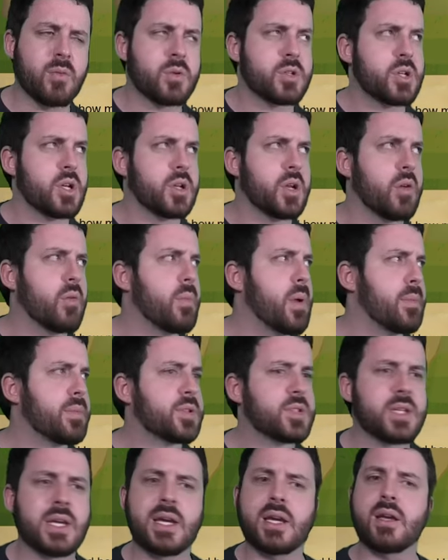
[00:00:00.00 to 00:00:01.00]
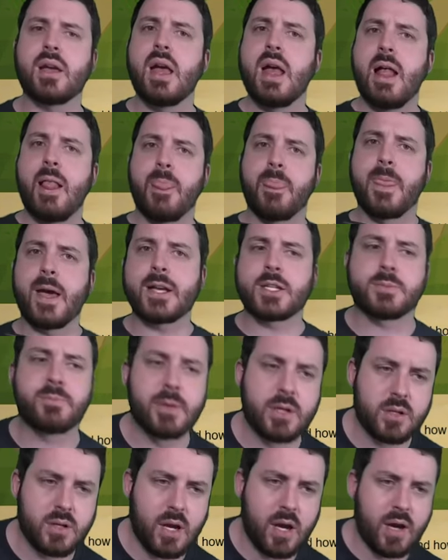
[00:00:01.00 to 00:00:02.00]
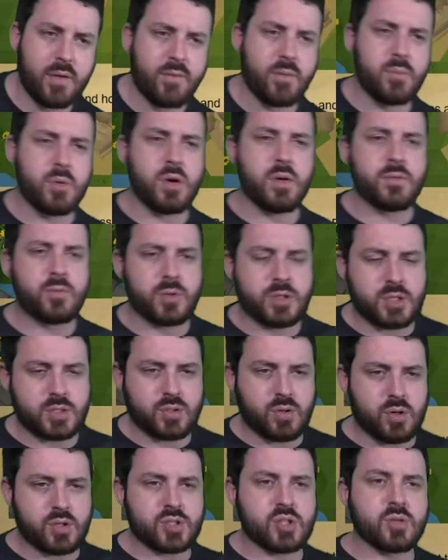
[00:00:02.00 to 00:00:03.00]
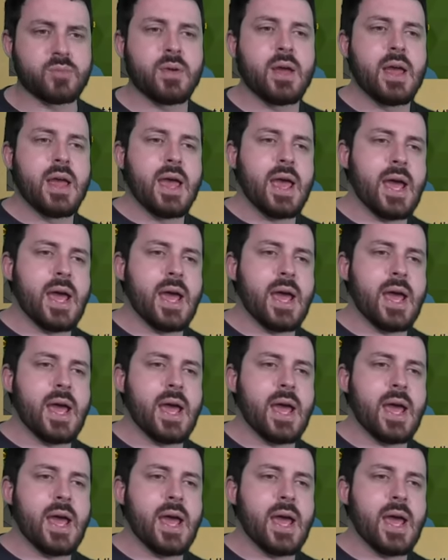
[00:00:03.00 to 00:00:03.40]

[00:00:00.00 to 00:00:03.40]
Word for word: I don't remember seeing. That's been uh, removed, which is awesome.